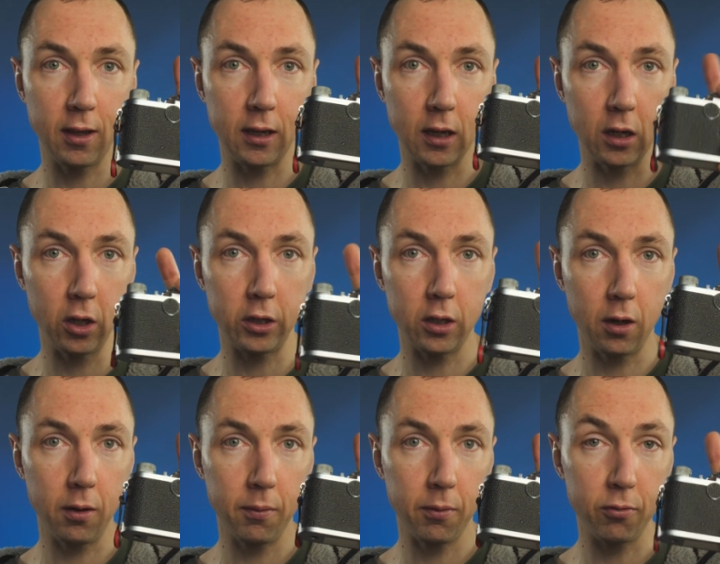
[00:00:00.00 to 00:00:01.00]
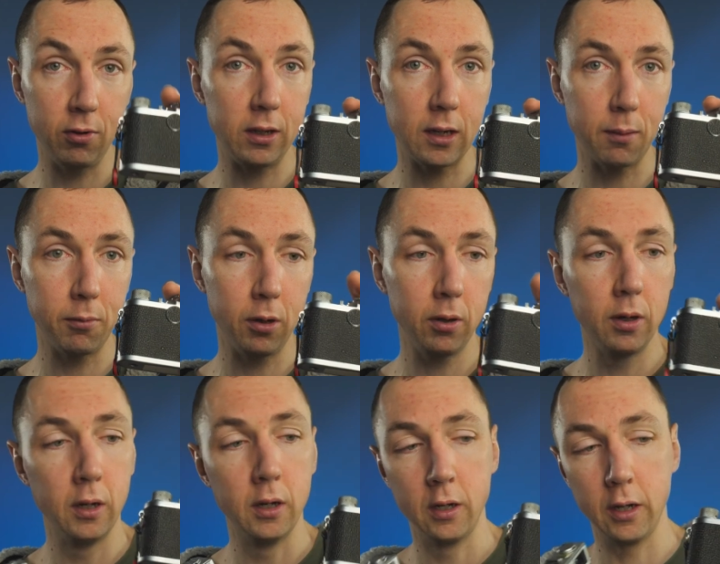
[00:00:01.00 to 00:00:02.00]
take a Leica 3 camera
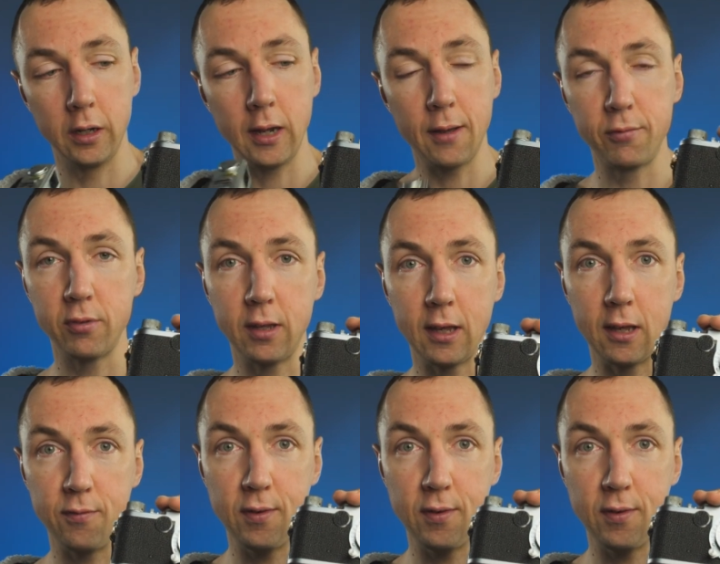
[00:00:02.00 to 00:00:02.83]
and have say a